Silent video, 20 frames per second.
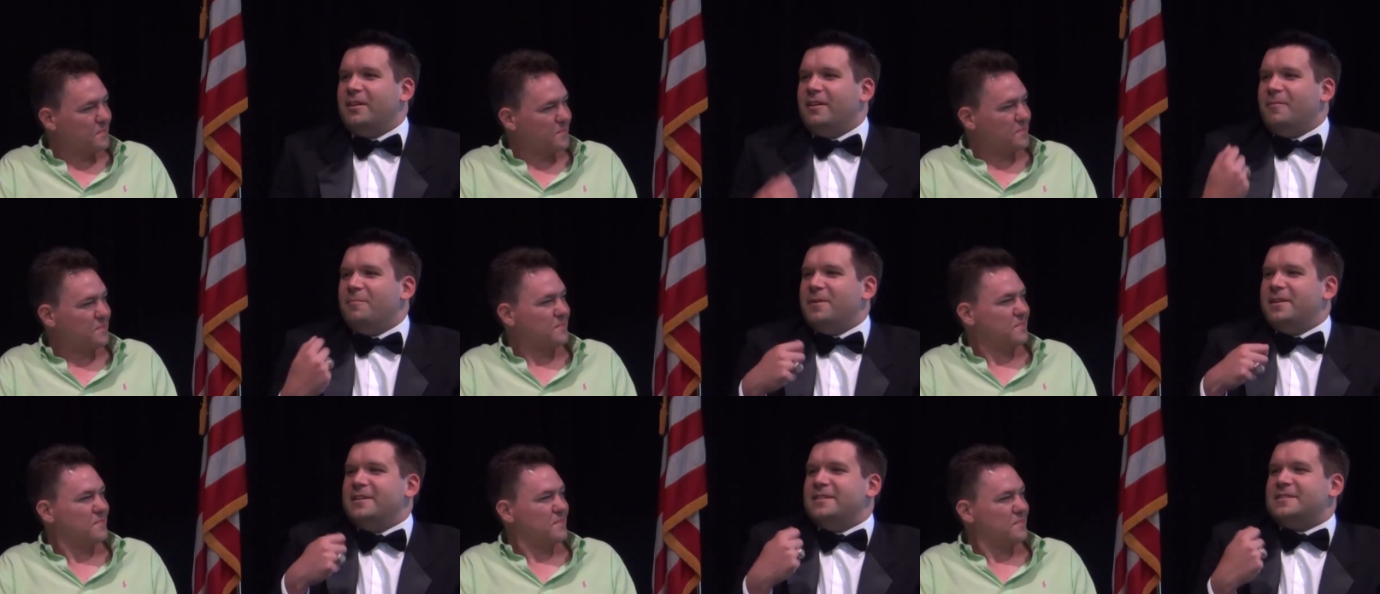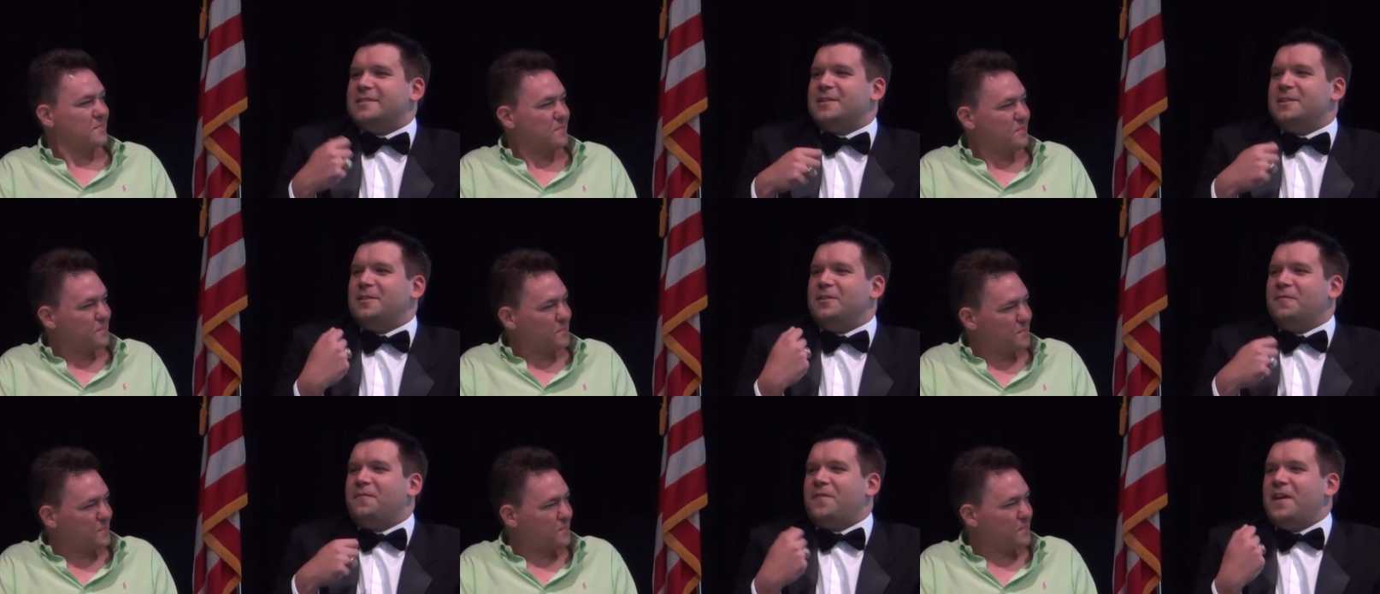Speaker 1: everybody's, you
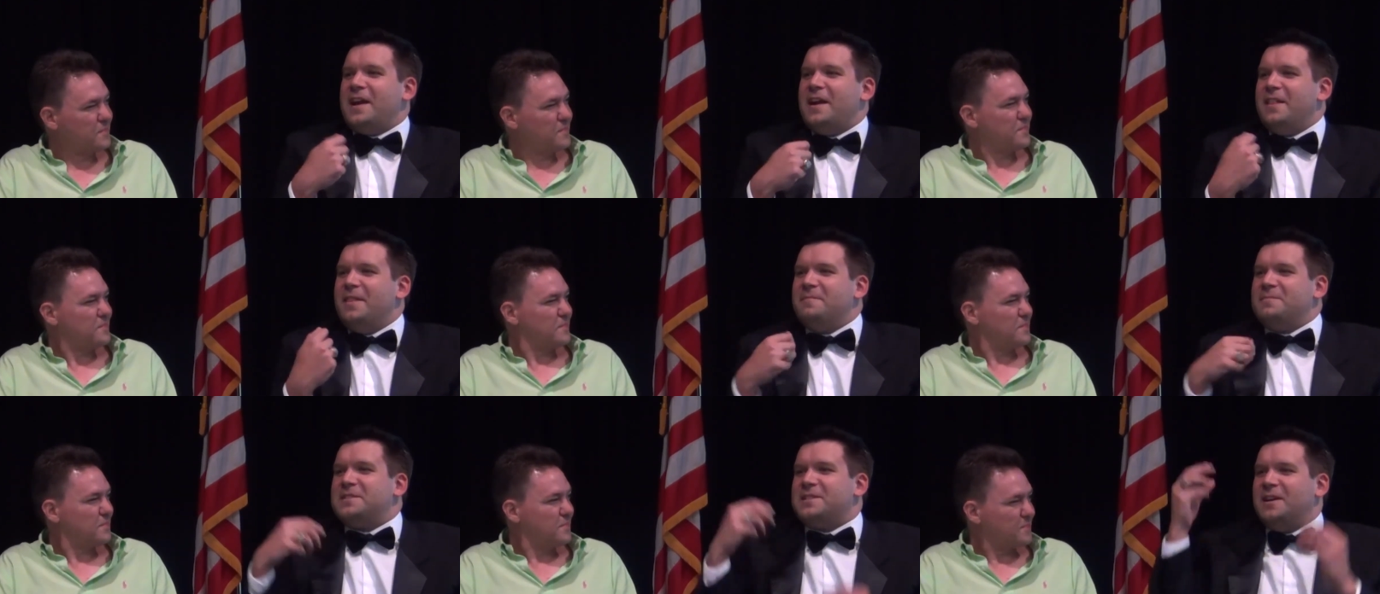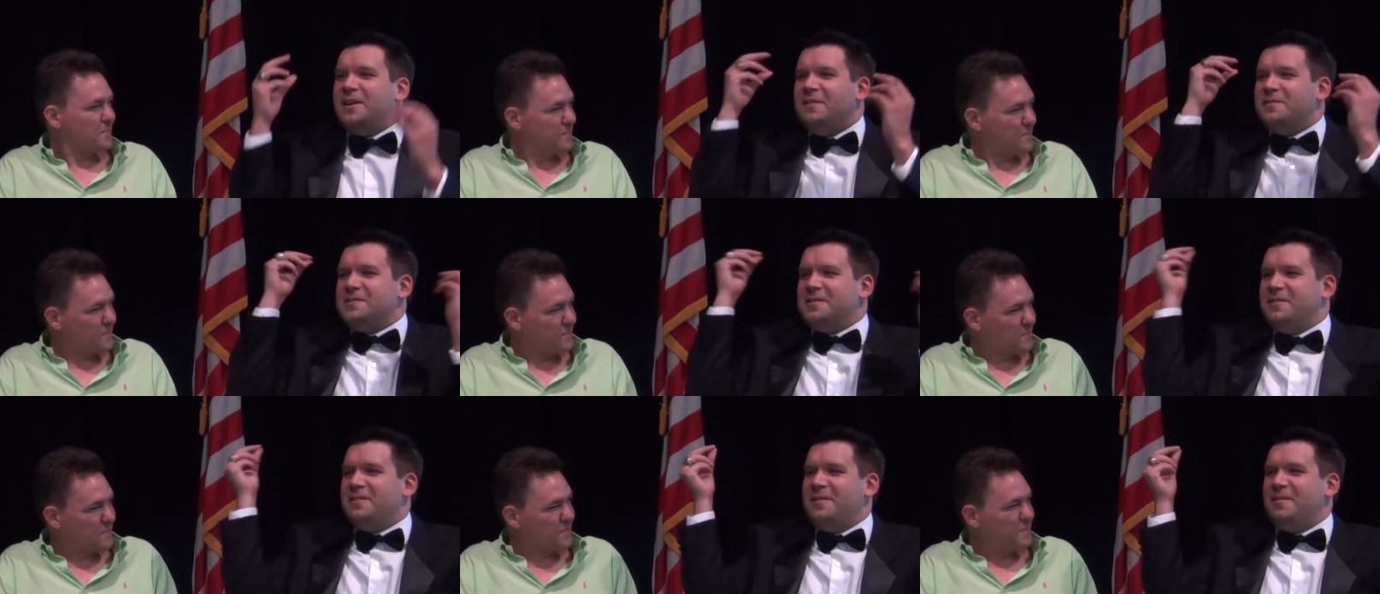know, fanning
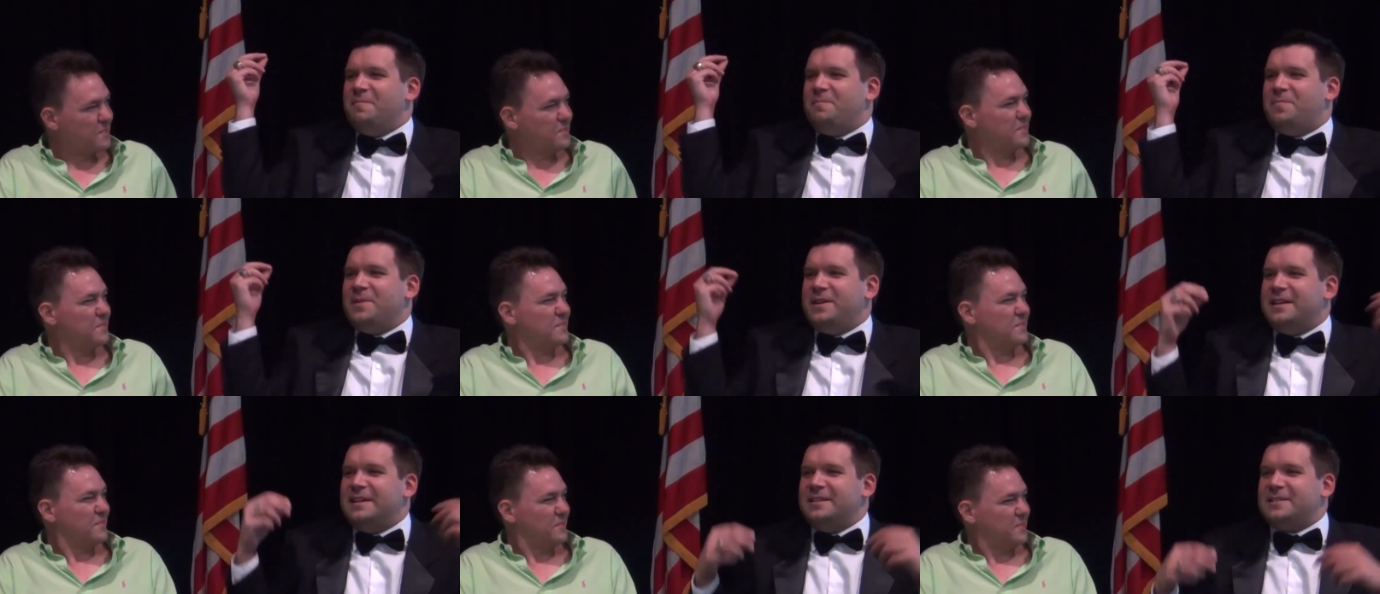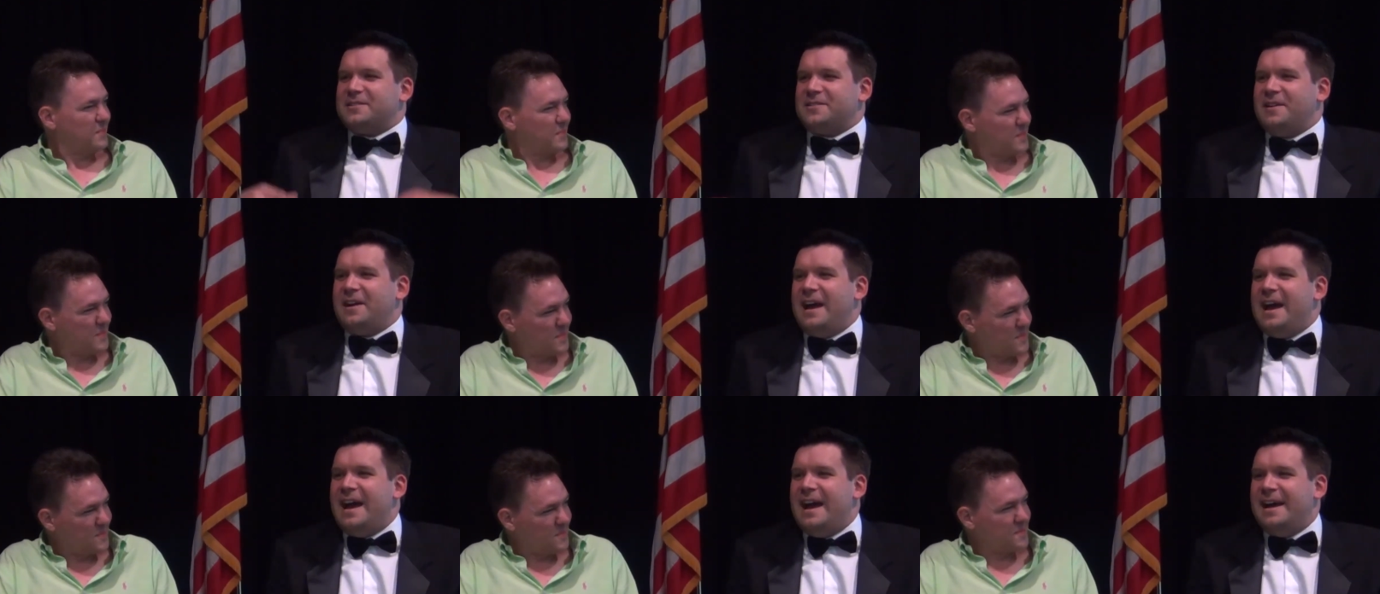themselves and they're in their big Easter
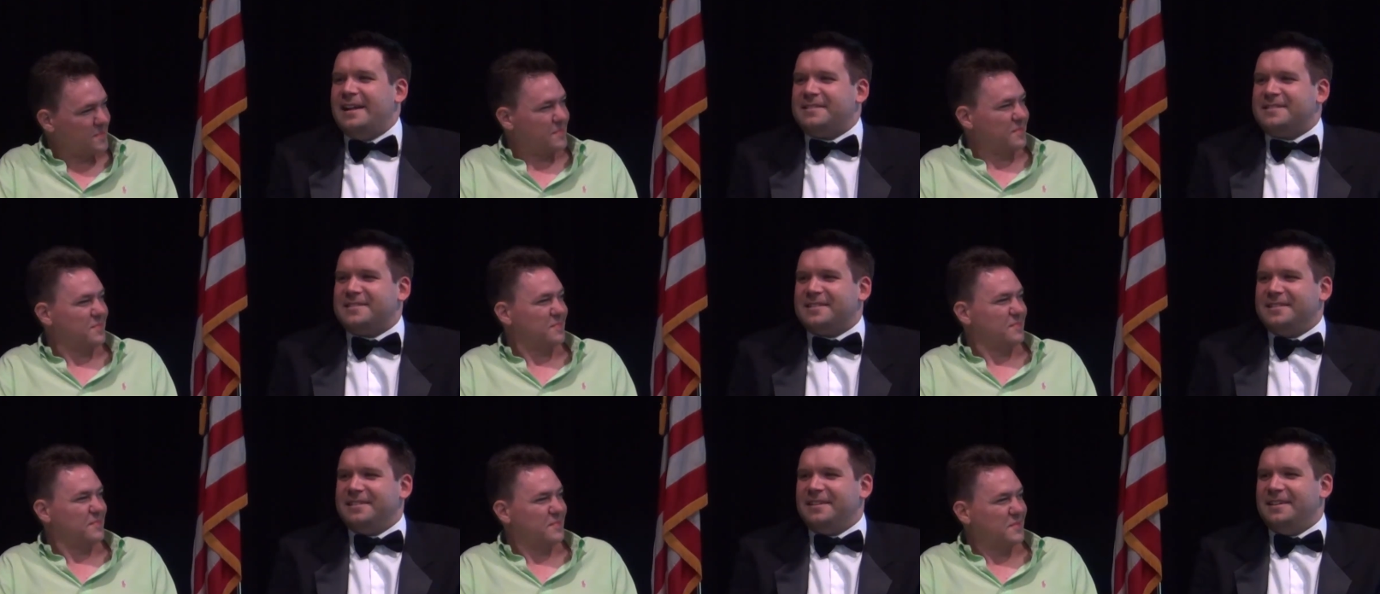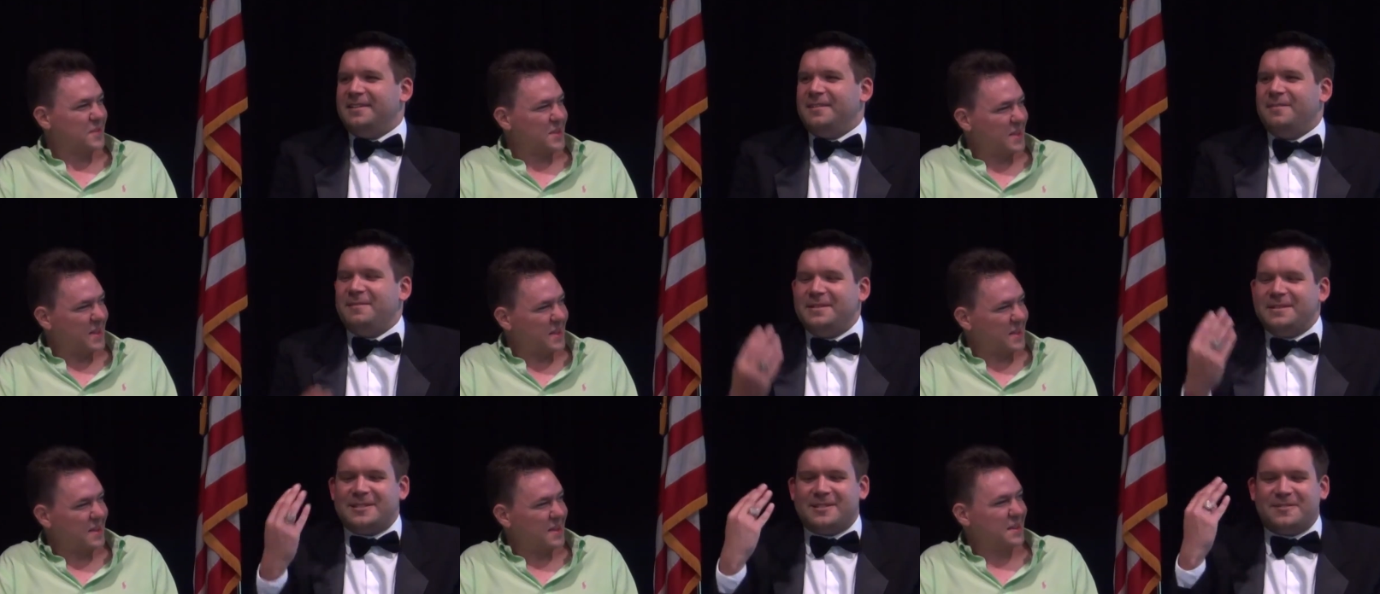hats and, you know,
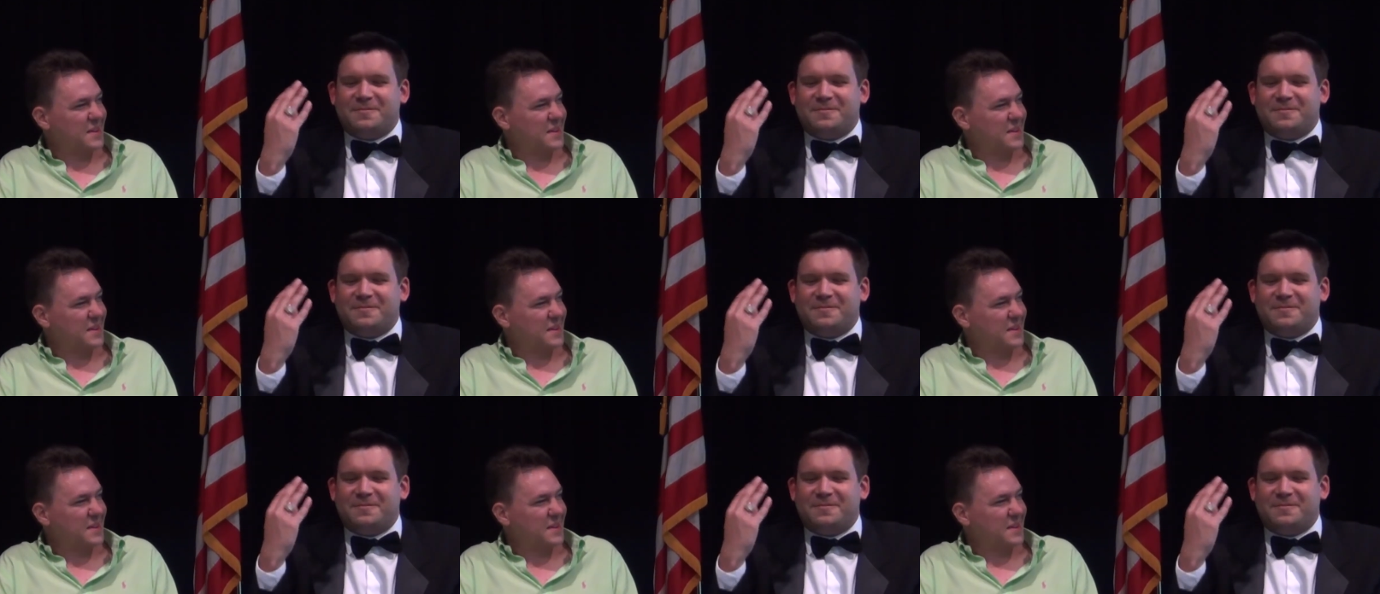everybody's